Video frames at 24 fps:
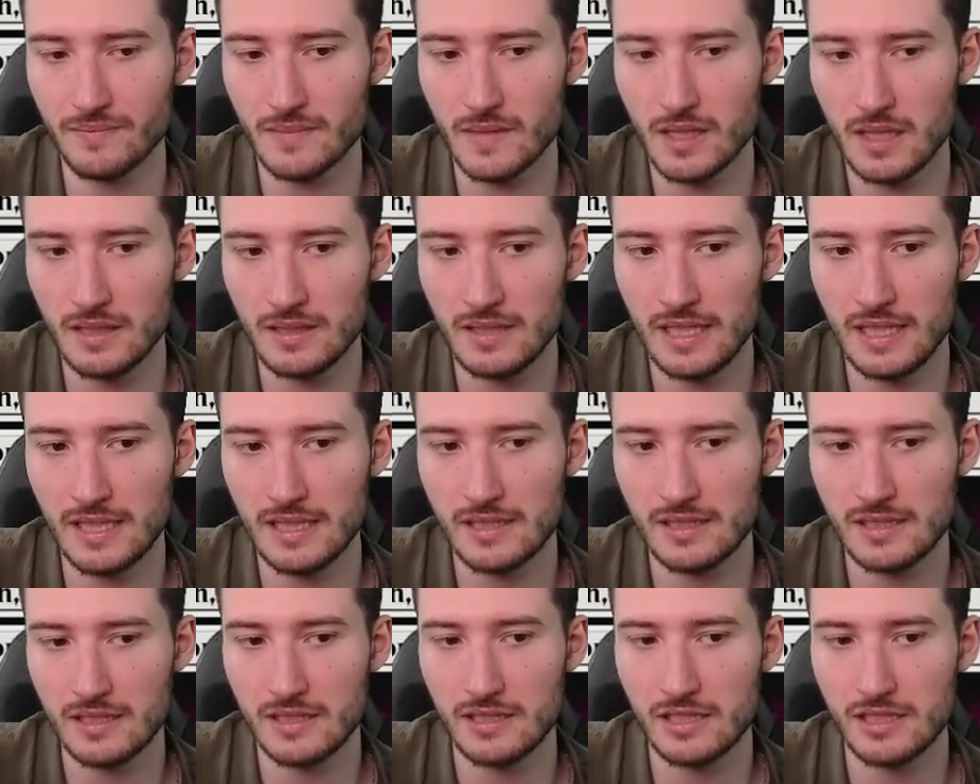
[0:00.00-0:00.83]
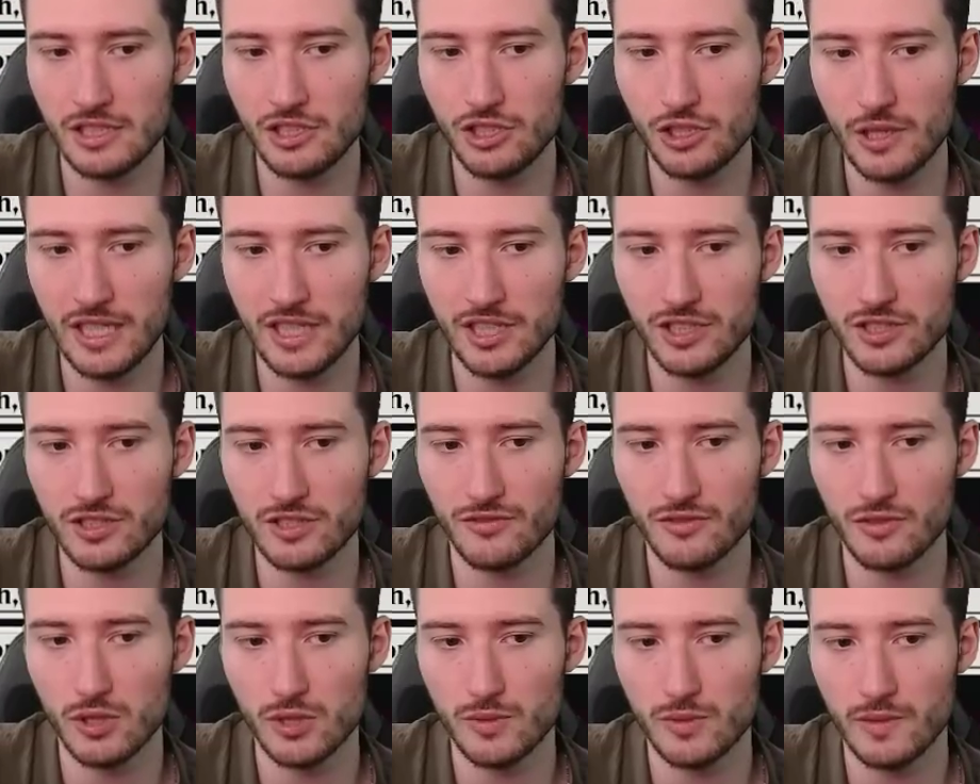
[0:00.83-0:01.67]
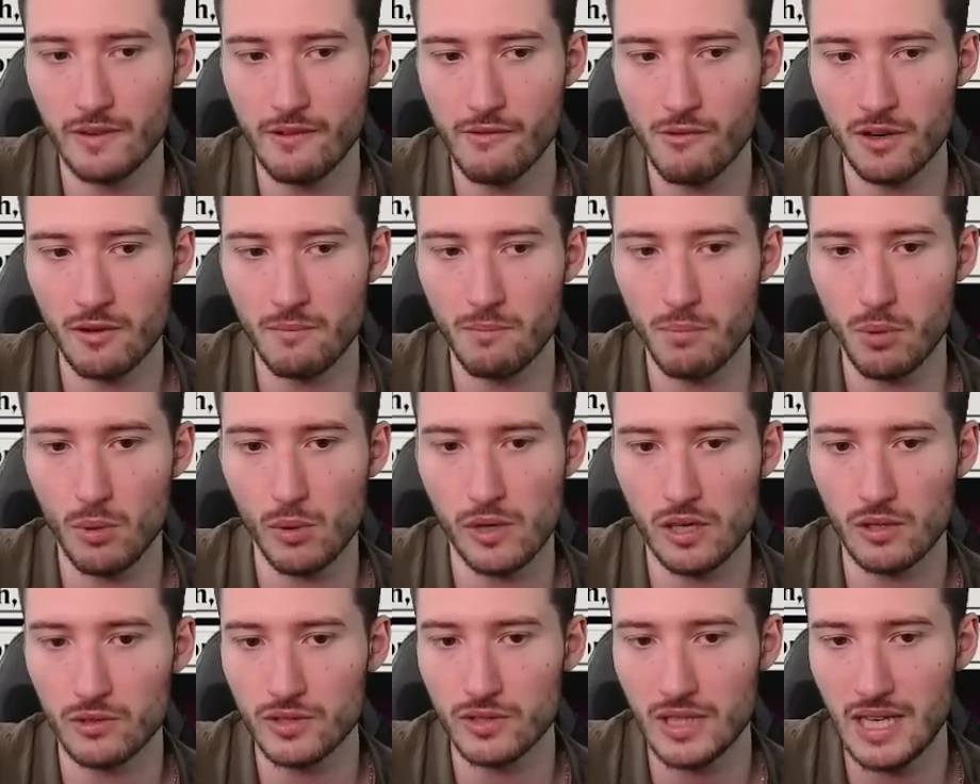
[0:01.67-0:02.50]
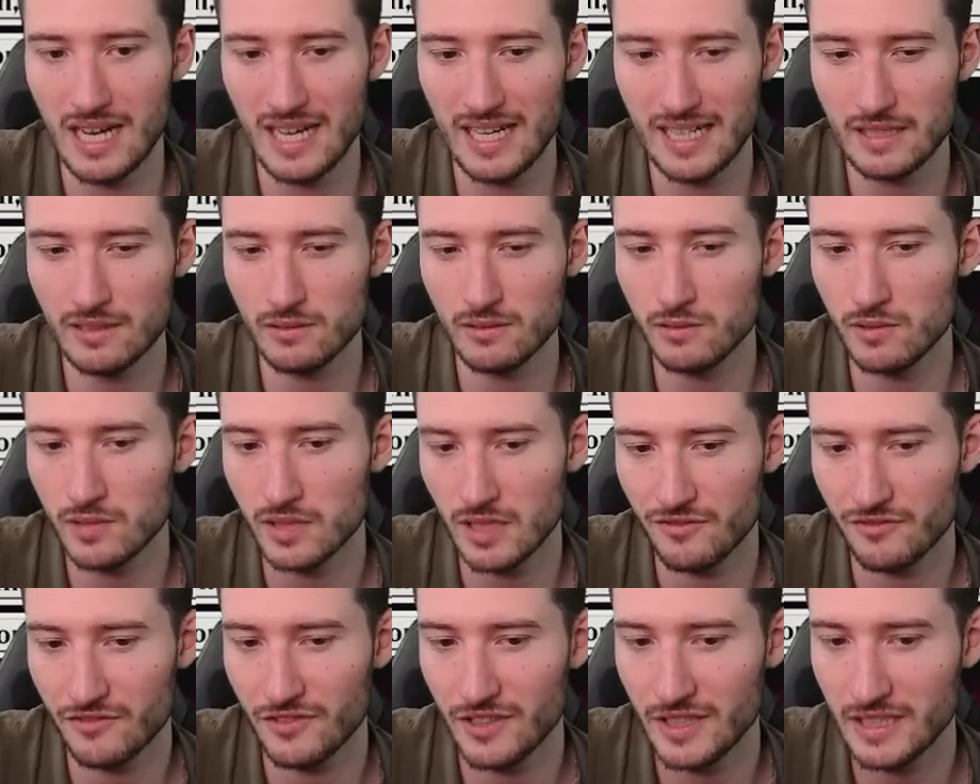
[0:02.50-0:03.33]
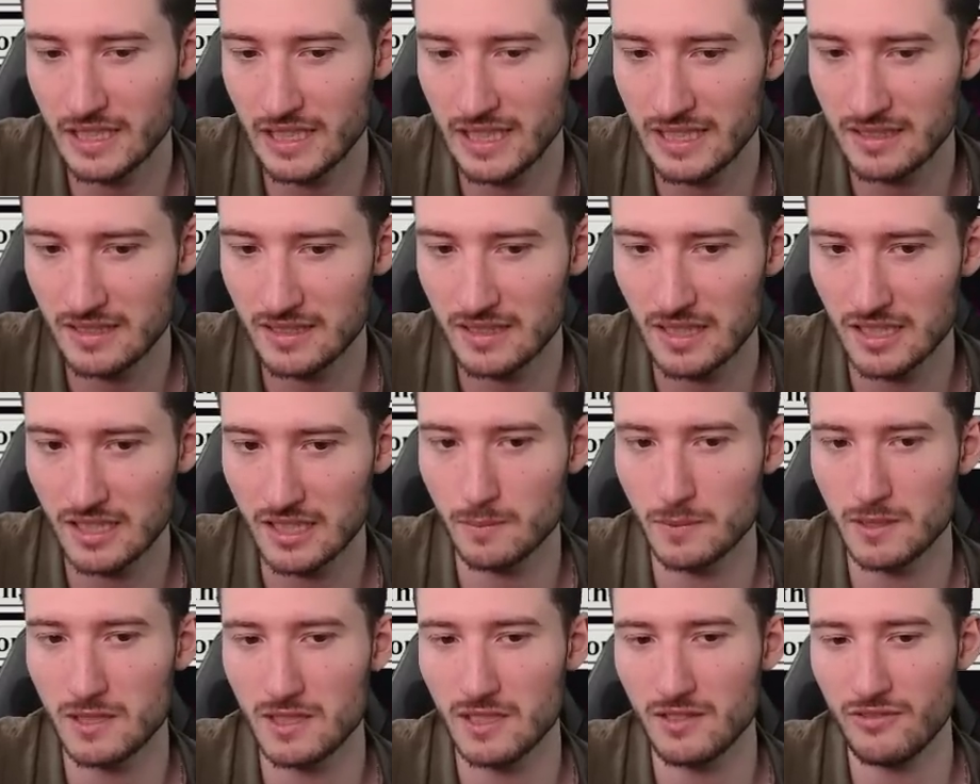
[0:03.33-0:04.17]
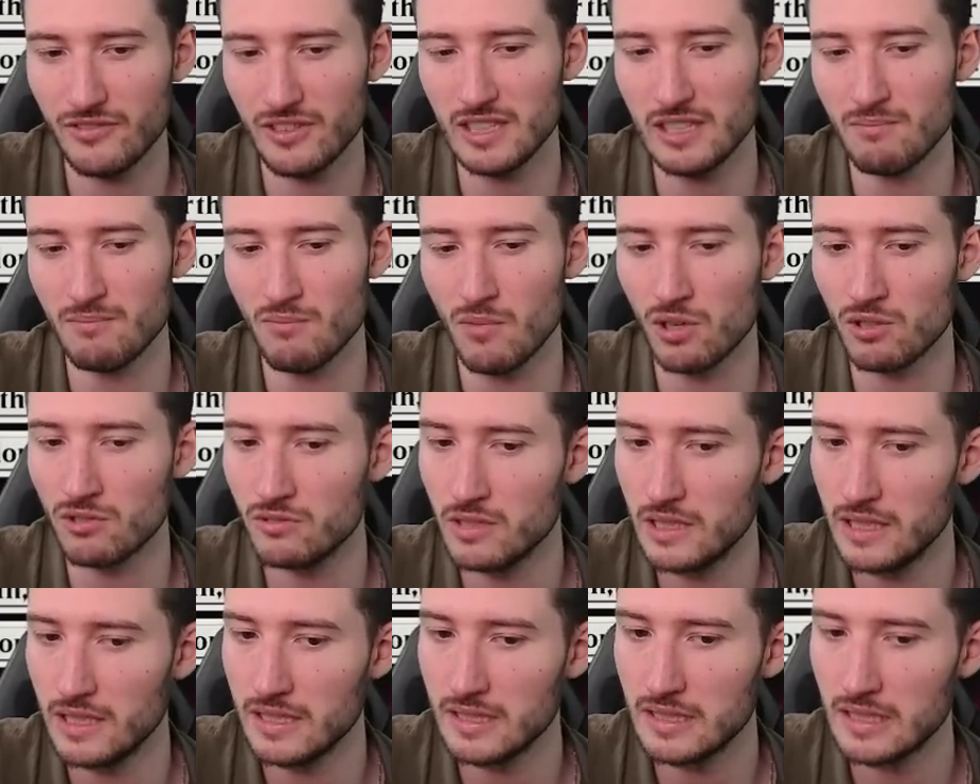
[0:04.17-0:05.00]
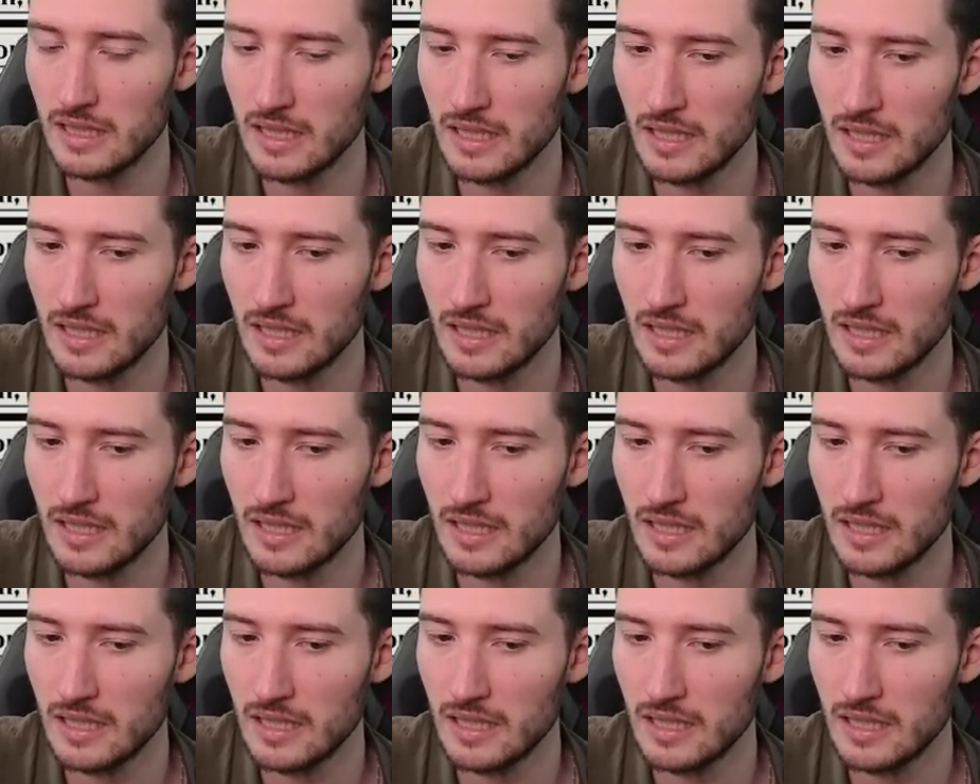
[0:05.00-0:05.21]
there's situations, of course, where we want to board out the High Noons, I think, against like specifically mono red.